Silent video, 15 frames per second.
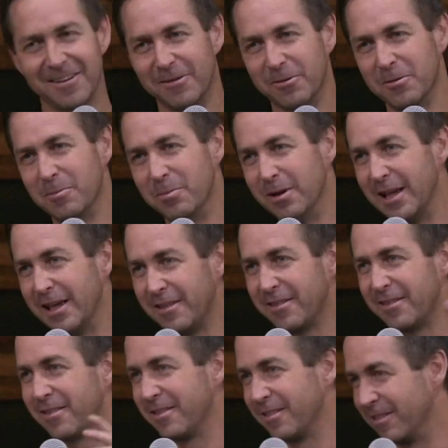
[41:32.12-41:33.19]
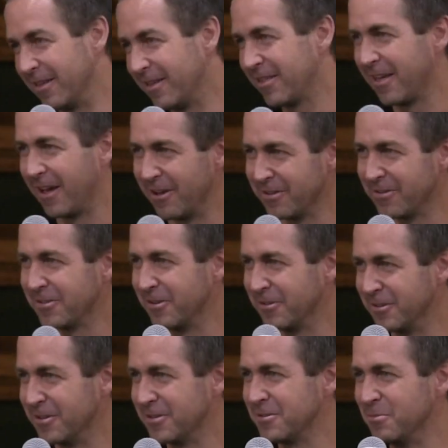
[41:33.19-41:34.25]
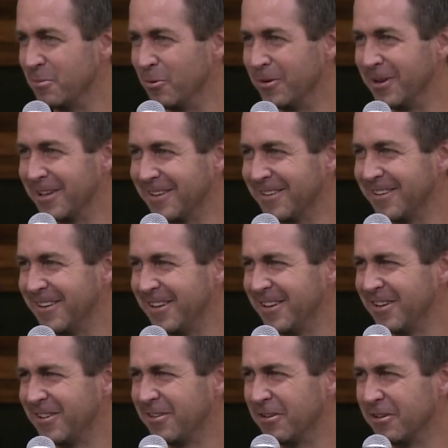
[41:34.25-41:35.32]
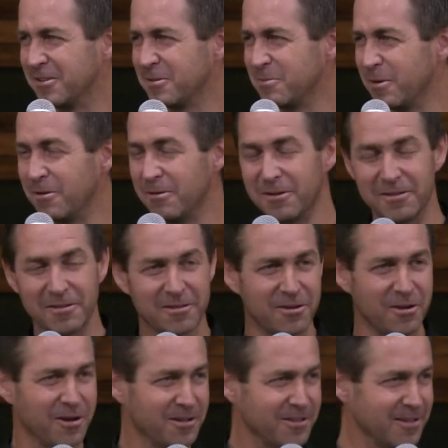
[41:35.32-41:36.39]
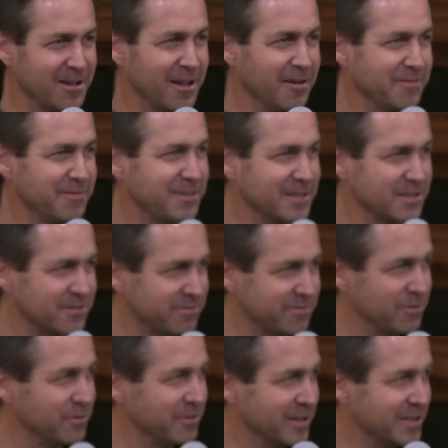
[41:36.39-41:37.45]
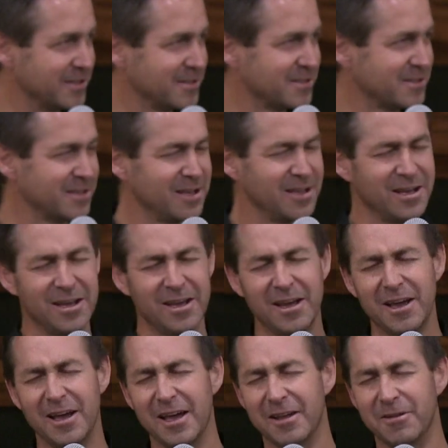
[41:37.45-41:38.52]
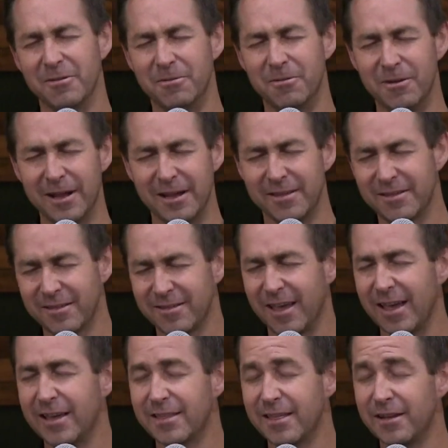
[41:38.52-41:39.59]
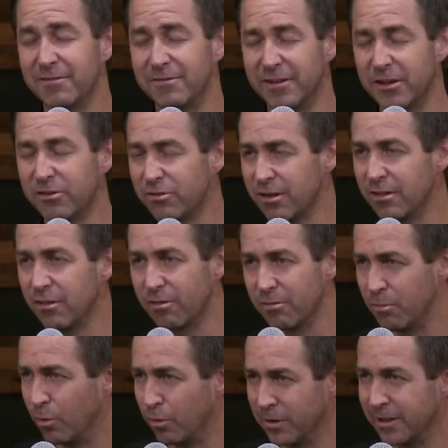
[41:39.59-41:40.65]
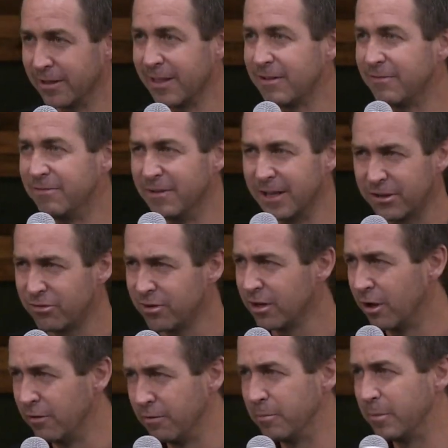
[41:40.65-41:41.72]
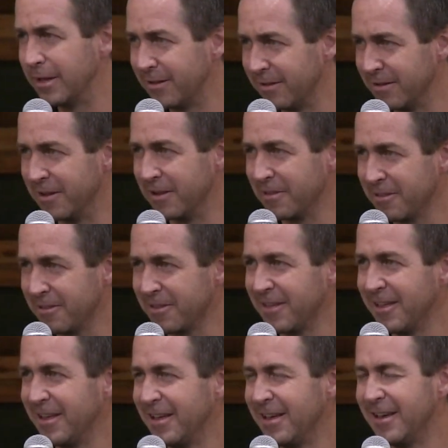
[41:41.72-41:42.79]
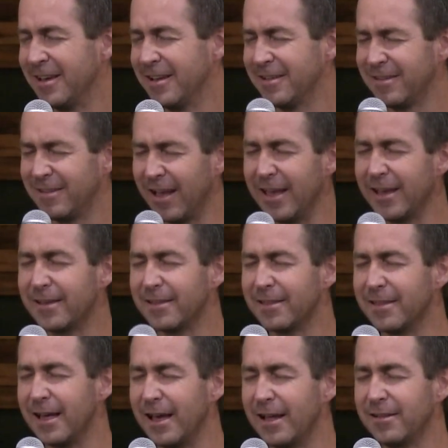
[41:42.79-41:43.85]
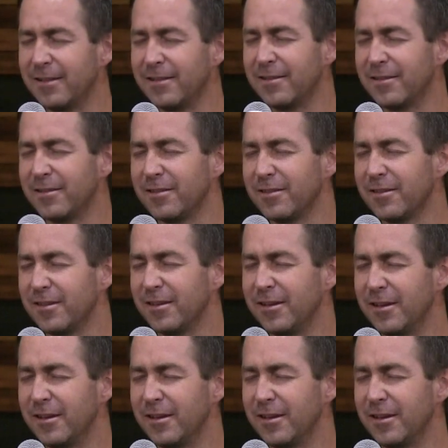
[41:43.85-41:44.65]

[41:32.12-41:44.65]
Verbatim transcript: I want to bless this household this morning to experience God's love, His fullness, and rest. Take that victory this morning, that victory over bitterness. Take that,